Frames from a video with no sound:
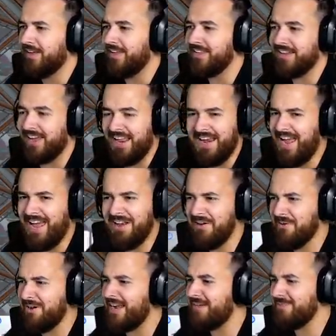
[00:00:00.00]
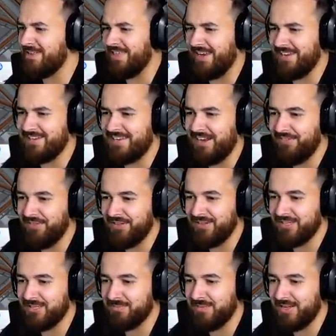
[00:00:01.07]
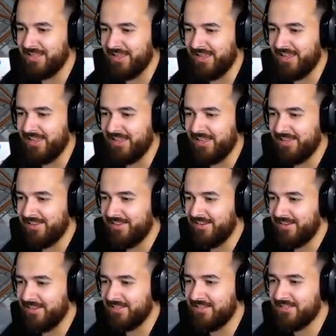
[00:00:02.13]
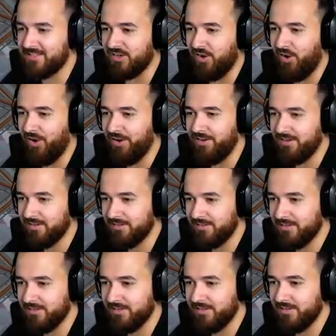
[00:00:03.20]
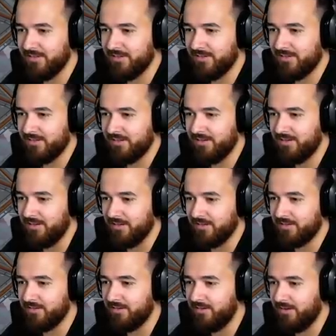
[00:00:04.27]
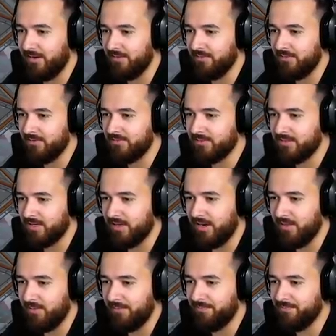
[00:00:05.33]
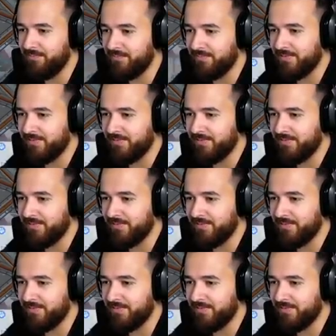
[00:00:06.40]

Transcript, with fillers: Uh, yeah, I don't know what happened to that. It definitely used to be there. Is it just gone? Huh. All right, well, let's get another one.